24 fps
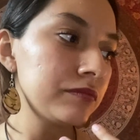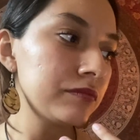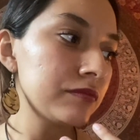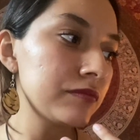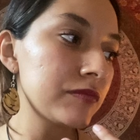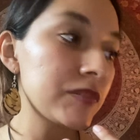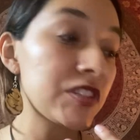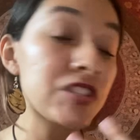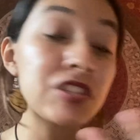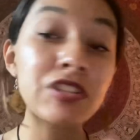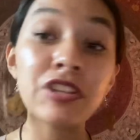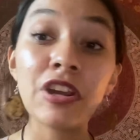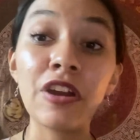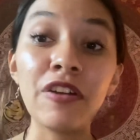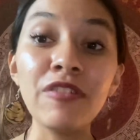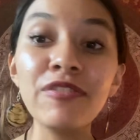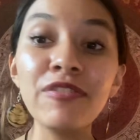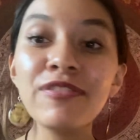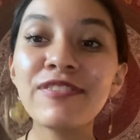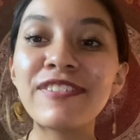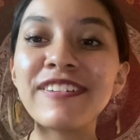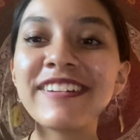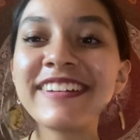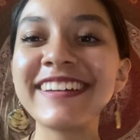
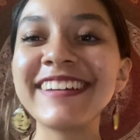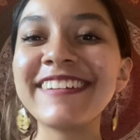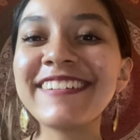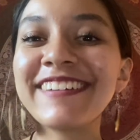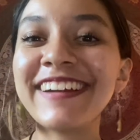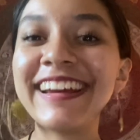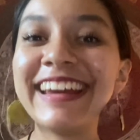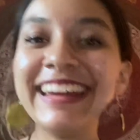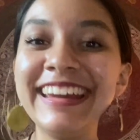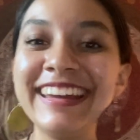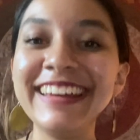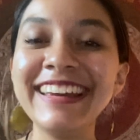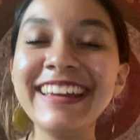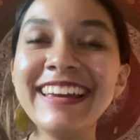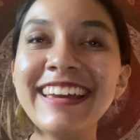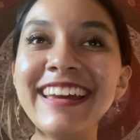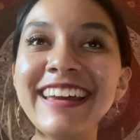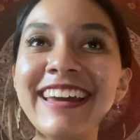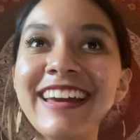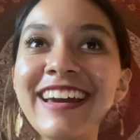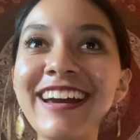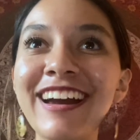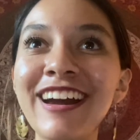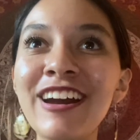stuff, right,
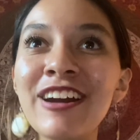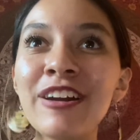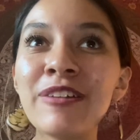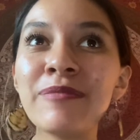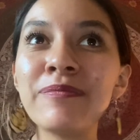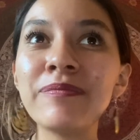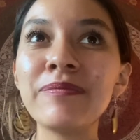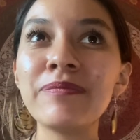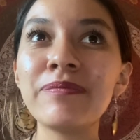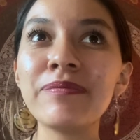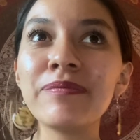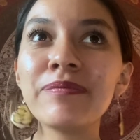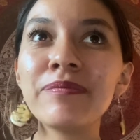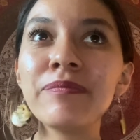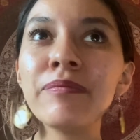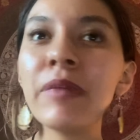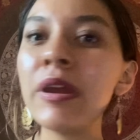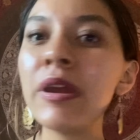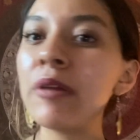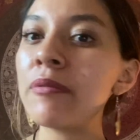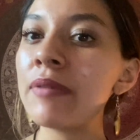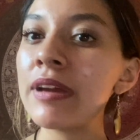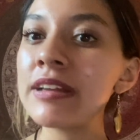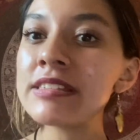
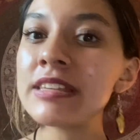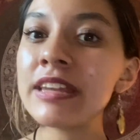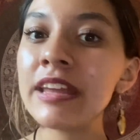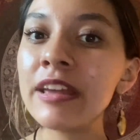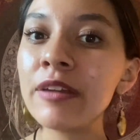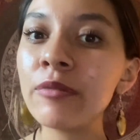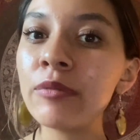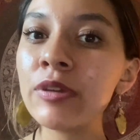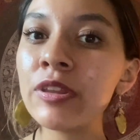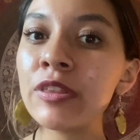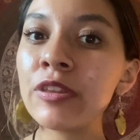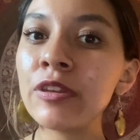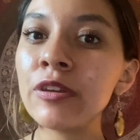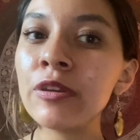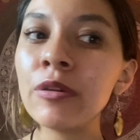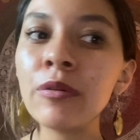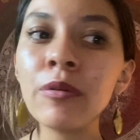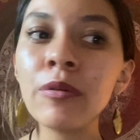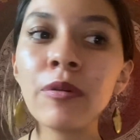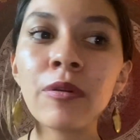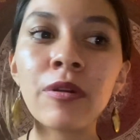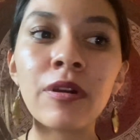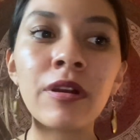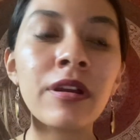may resonate with you,
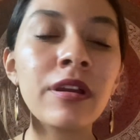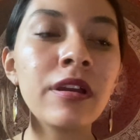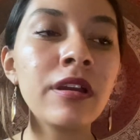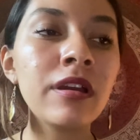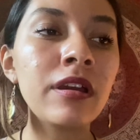or